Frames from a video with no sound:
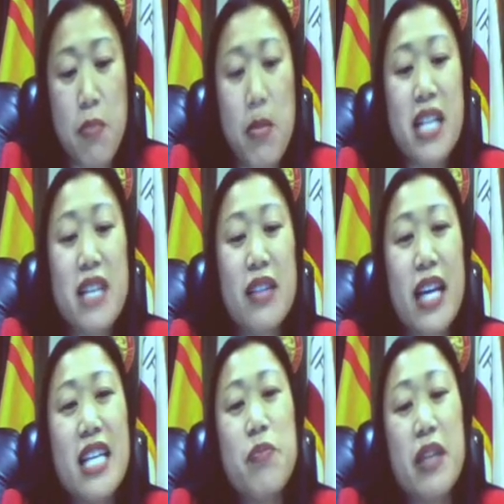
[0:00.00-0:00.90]
much
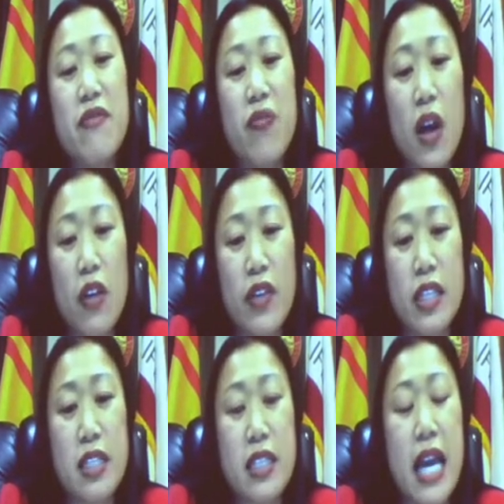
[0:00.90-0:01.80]
less be involved in
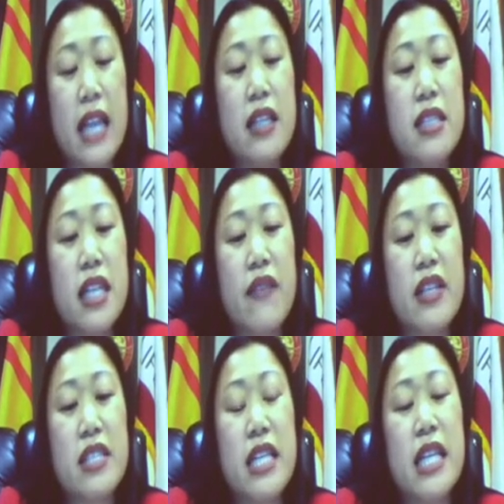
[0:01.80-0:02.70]
the silencing of a
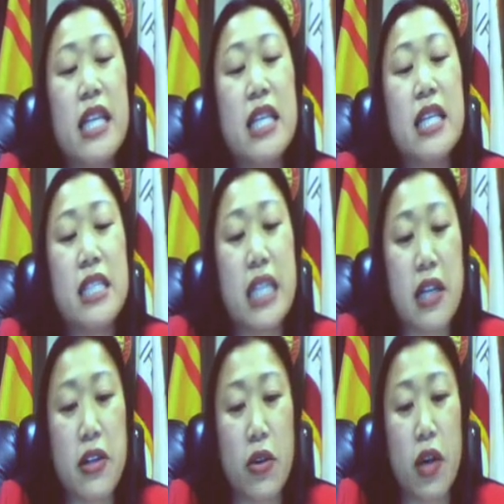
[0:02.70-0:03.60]
sitting senator